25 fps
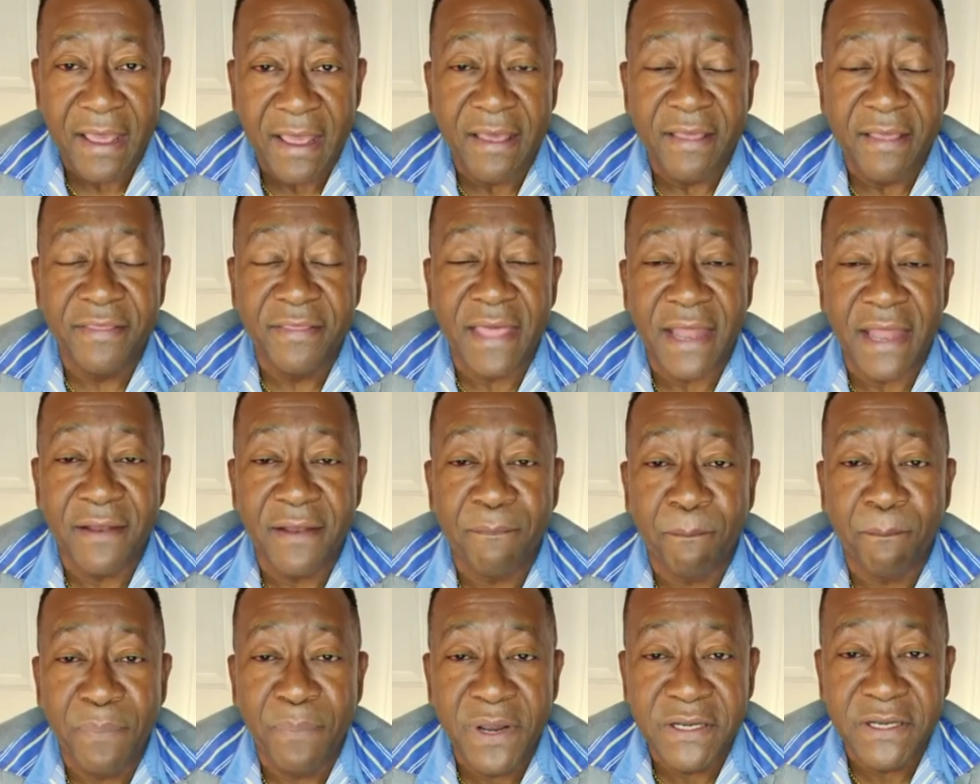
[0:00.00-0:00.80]
that
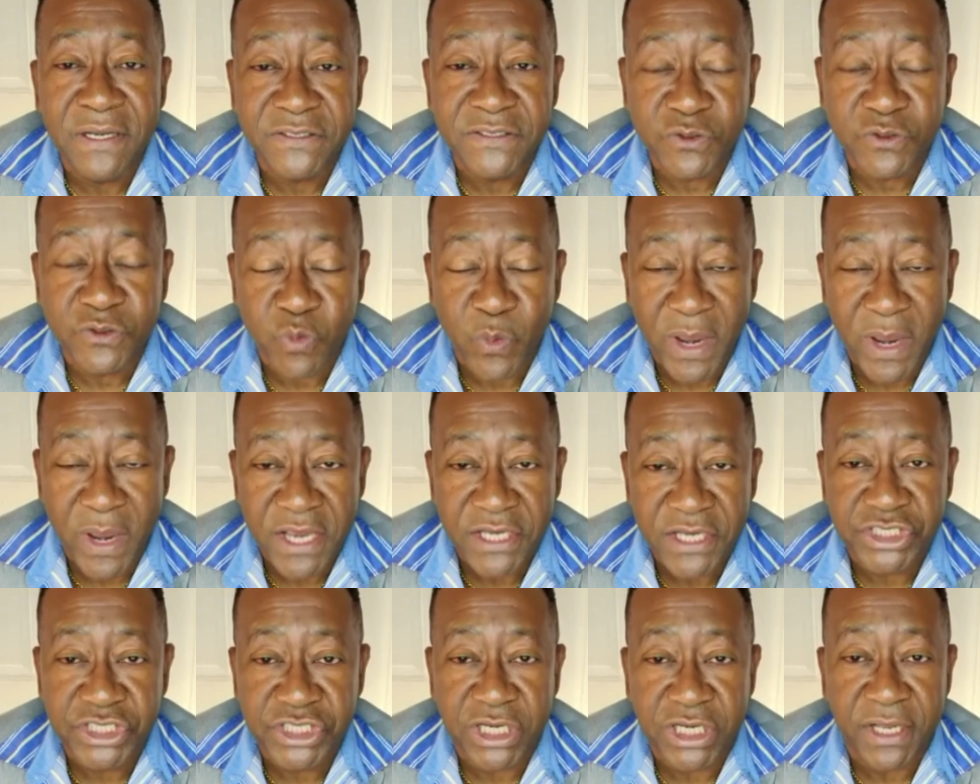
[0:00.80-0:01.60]

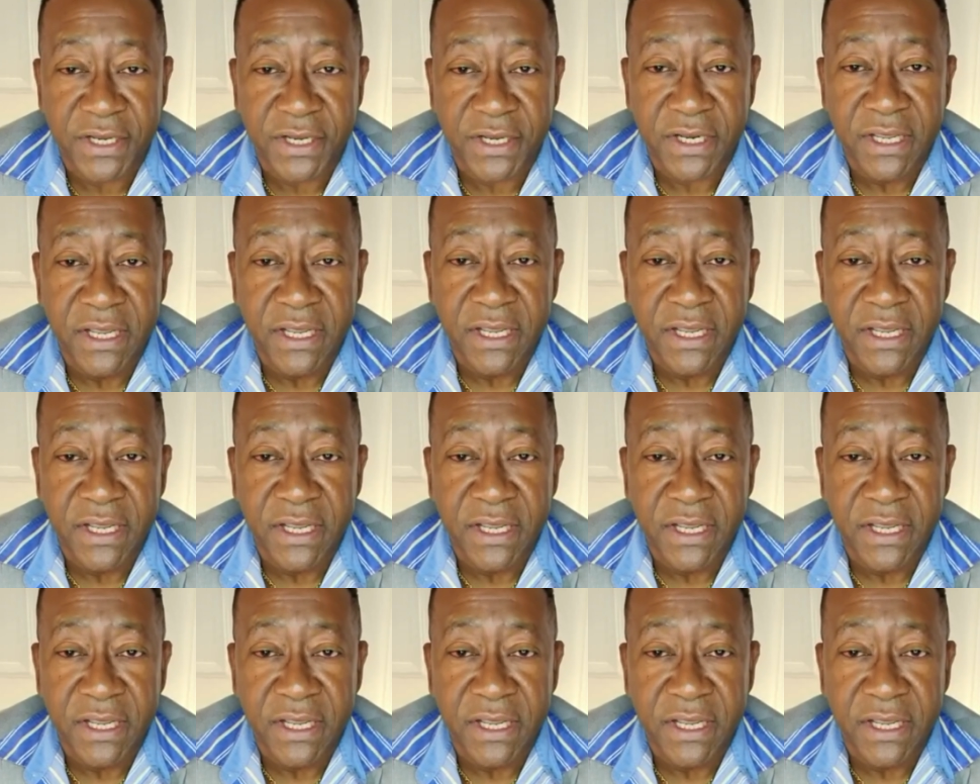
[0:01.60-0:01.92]
persuasion